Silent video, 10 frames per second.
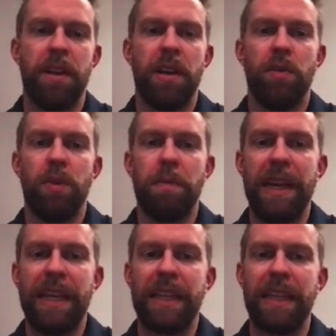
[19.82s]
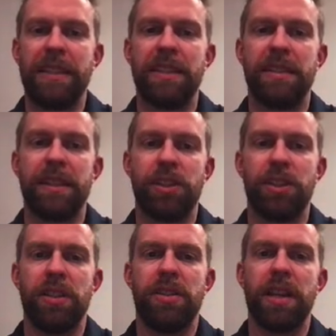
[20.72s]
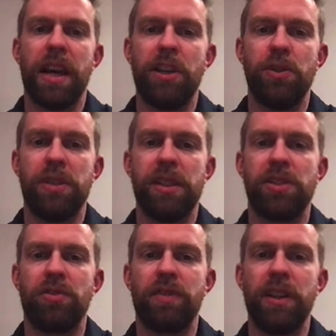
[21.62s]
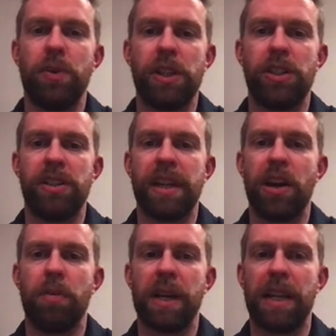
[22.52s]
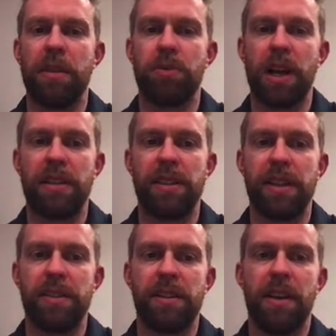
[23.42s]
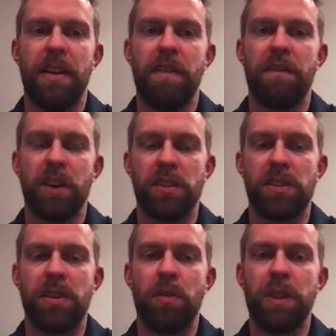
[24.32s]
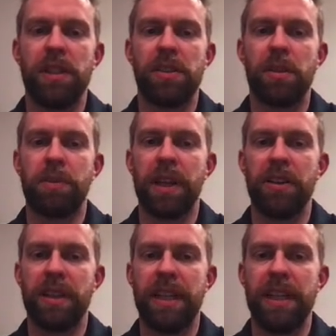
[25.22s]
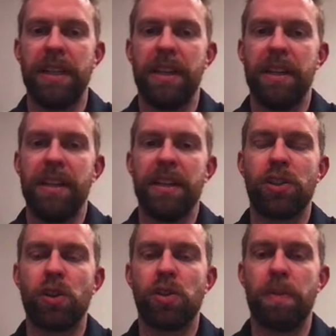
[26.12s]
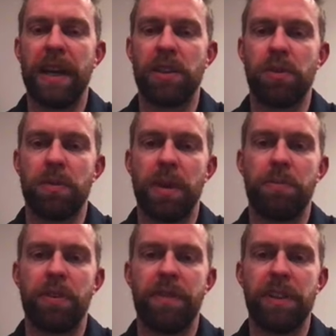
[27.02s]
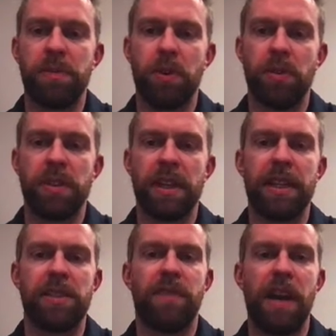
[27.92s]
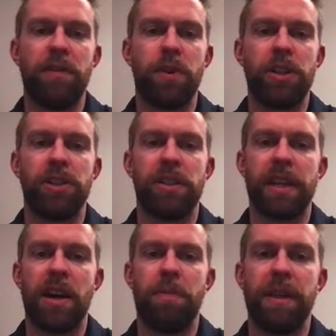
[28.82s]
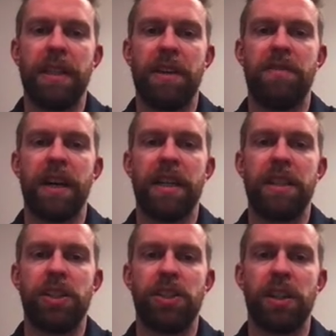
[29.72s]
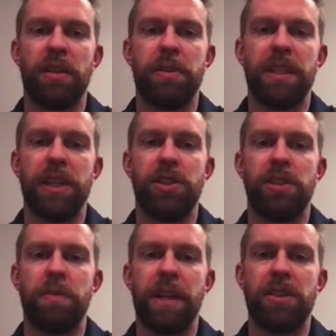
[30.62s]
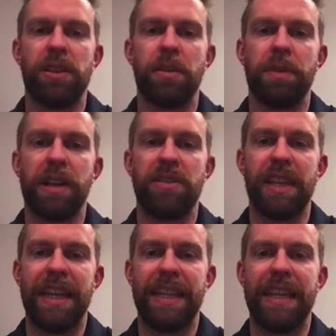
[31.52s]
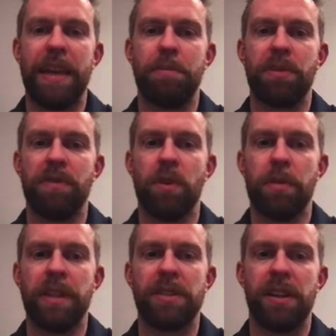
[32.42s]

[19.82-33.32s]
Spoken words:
When making these decisions, I use these three questions to help guide the process. First, what does the player need? This goes back to one of my previous posts that has 5 questions to help identify conditioning limitations based on the player's in-game performance.